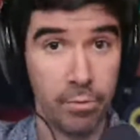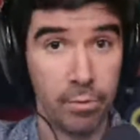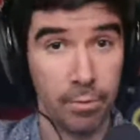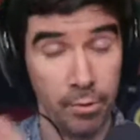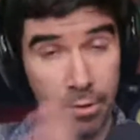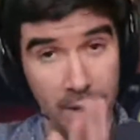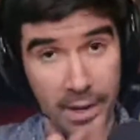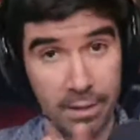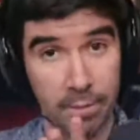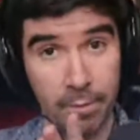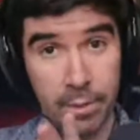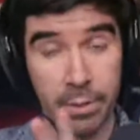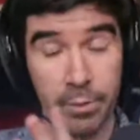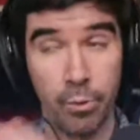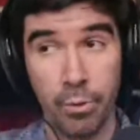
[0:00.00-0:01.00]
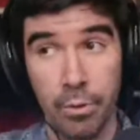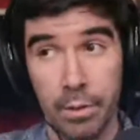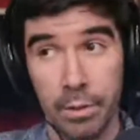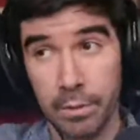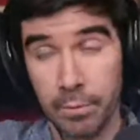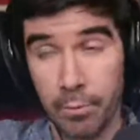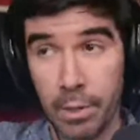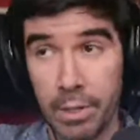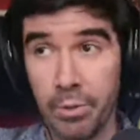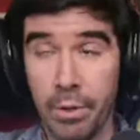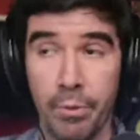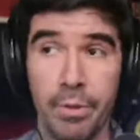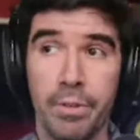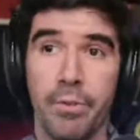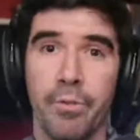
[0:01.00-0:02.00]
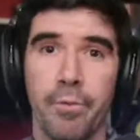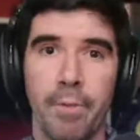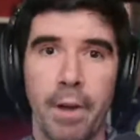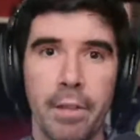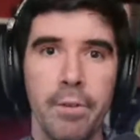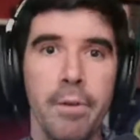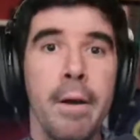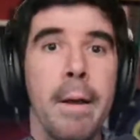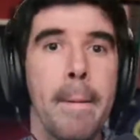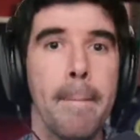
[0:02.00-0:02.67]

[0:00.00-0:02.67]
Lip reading: So if you're thinking as a business owner, it's a way to increase the order value,